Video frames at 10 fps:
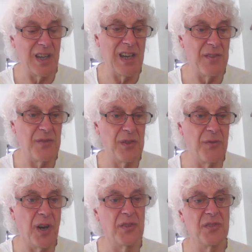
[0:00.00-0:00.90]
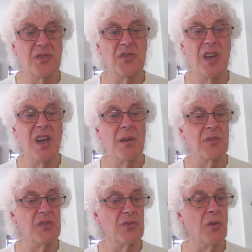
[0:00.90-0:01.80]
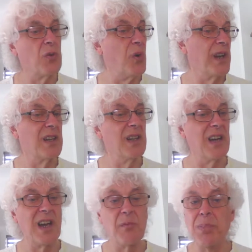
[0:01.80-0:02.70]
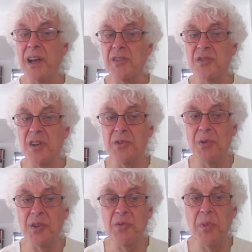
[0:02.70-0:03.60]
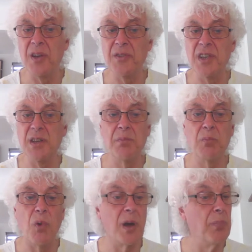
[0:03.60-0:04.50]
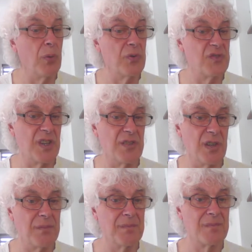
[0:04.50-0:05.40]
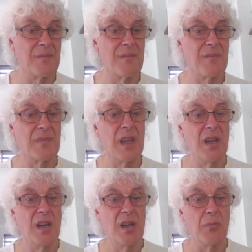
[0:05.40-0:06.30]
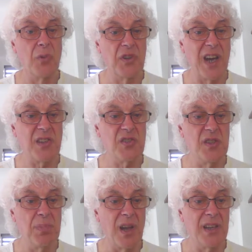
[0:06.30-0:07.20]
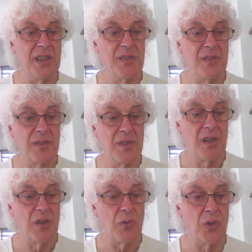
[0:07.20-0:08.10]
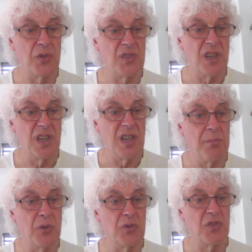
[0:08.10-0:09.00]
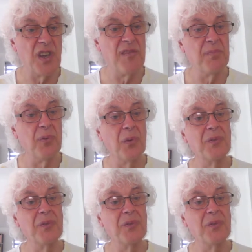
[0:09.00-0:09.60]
have the advantage. It's not quite clear how black is going to undermine the white pawn centre. What he actually played was he pushed his f-pawn,